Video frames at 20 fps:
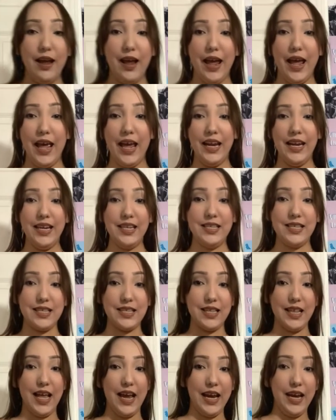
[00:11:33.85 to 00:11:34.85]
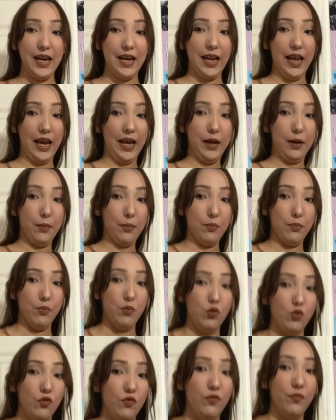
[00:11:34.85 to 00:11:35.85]
any slight like
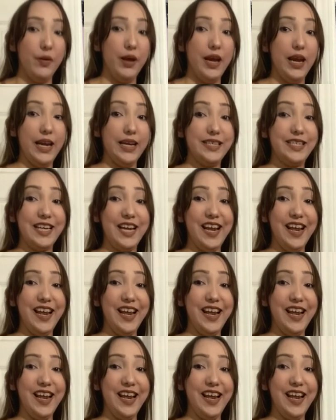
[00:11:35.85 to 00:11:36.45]
movement,